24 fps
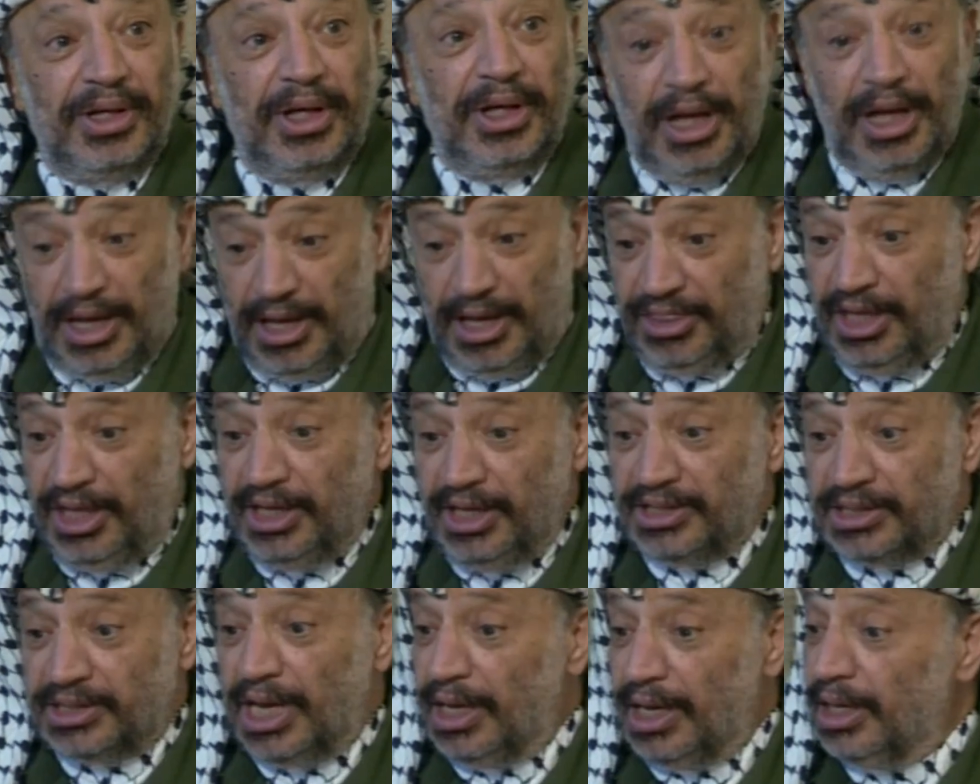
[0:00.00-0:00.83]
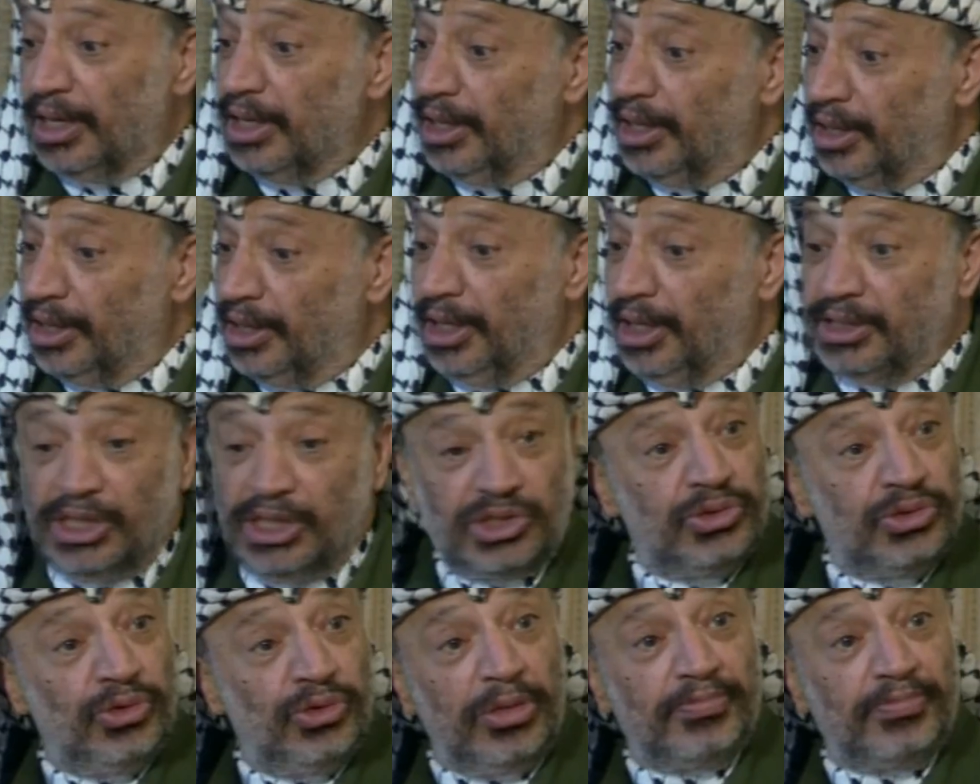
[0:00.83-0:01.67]
And this, it
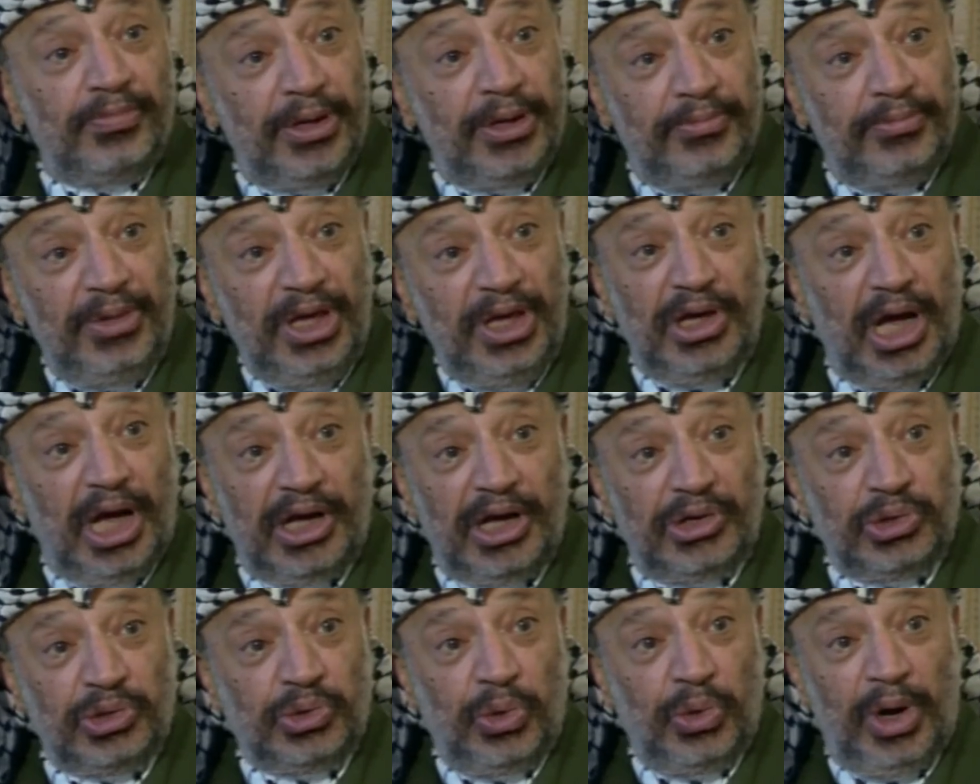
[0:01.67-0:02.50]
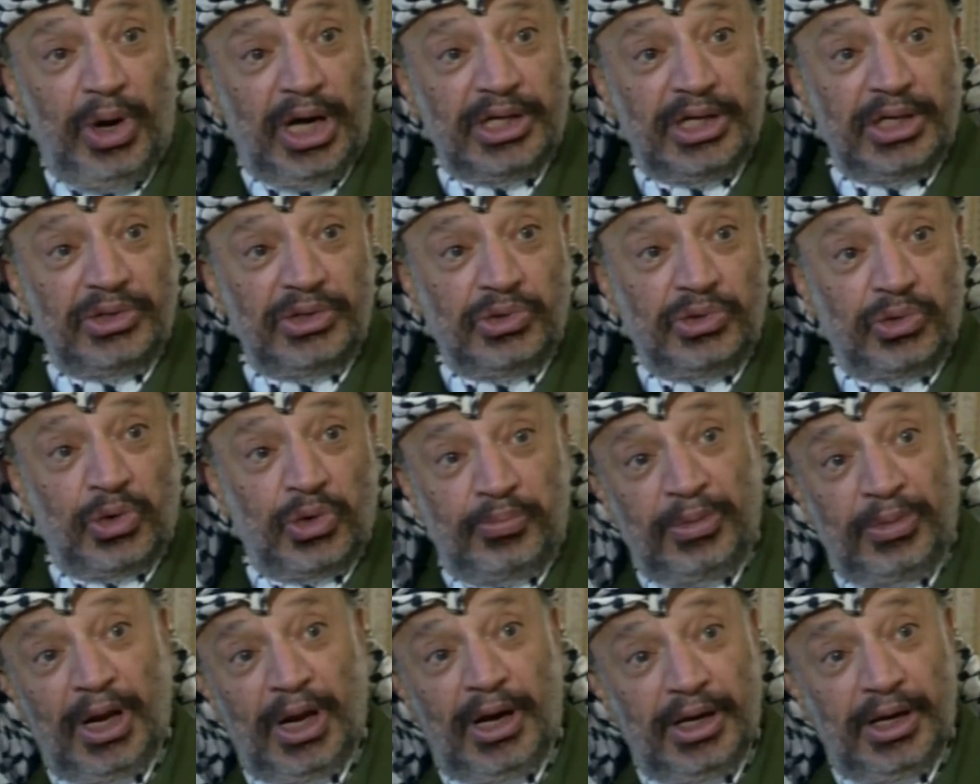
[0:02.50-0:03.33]
is not me to
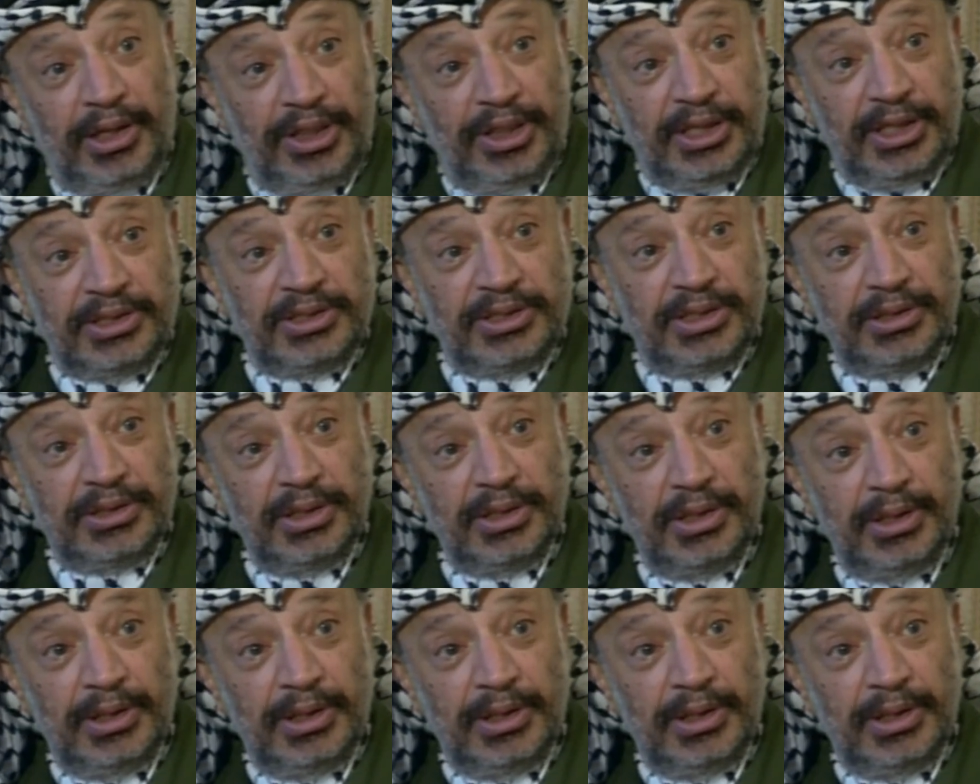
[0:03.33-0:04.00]
reply this.